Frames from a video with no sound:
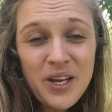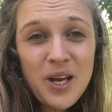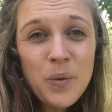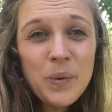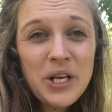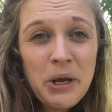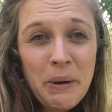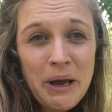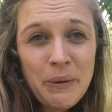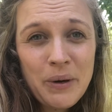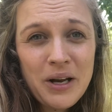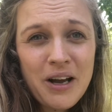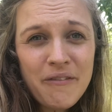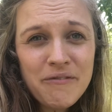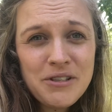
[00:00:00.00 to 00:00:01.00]
We know how
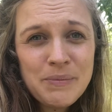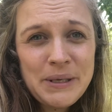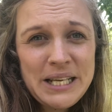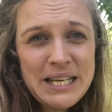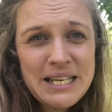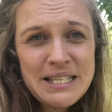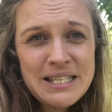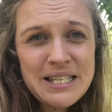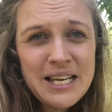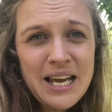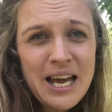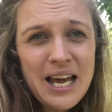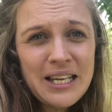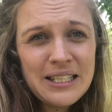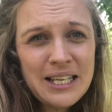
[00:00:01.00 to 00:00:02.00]
uncomfortable it is,
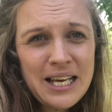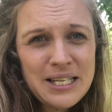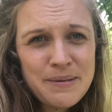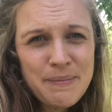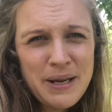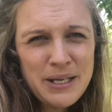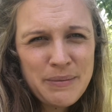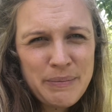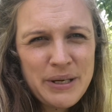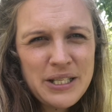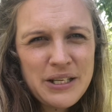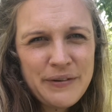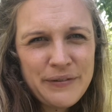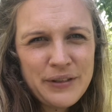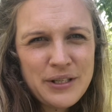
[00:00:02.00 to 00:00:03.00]
and that's made a big
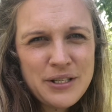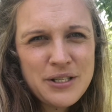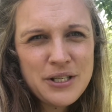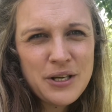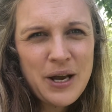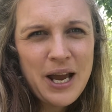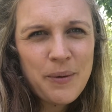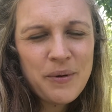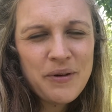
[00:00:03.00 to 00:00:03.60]
difference to how we